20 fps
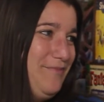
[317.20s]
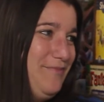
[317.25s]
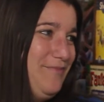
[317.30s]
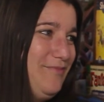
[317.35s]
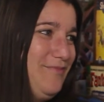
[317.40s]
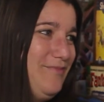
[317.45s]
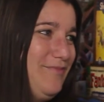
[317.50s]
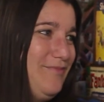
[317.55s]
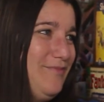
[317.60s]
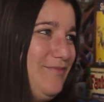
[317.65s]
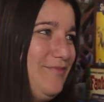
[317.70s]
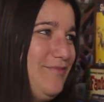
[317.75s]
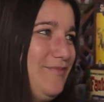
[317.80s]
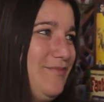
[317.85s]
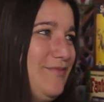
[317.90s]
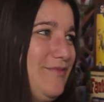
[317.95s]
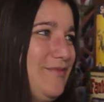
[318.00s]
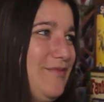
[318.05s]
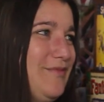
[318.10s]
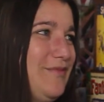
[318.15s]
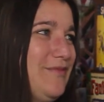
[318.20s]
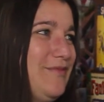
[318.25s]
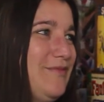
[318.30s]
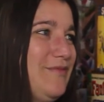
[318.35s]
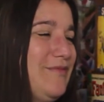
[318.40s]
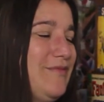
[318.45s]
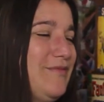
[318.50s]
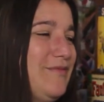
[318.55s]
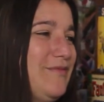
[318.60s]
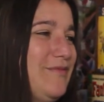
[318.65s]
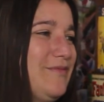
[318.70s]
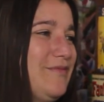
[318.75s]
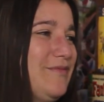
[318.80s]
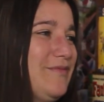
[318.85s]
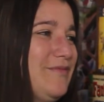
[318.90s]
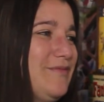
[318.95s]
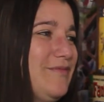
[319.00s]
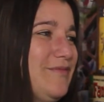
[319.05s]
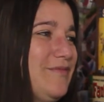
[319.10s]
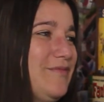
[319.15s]

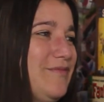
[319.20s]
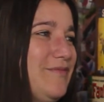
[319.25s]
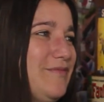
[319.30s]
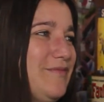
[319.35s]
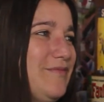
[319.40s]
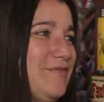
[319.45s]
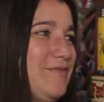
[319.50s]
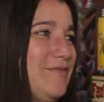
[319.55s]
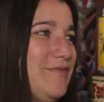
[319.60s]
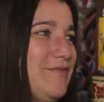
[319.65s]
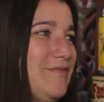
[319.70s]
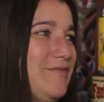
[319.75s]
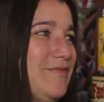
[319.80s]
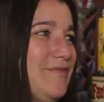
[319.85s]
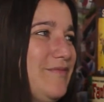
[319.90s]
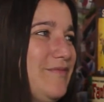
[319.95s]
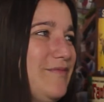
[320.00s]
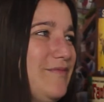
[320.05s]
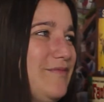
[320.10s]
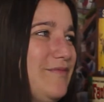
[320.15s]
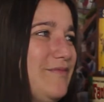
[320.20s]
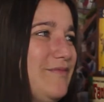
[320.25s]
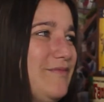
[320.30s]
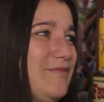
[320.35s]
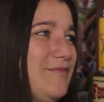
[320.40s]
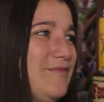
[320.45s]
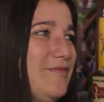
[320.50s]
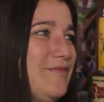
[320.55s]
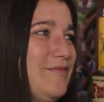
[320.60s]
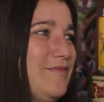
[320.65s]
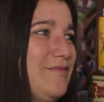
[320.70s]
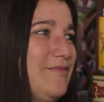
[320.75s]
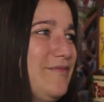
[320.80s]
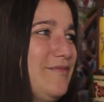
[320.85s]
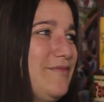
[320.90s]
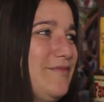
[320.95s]
(silent)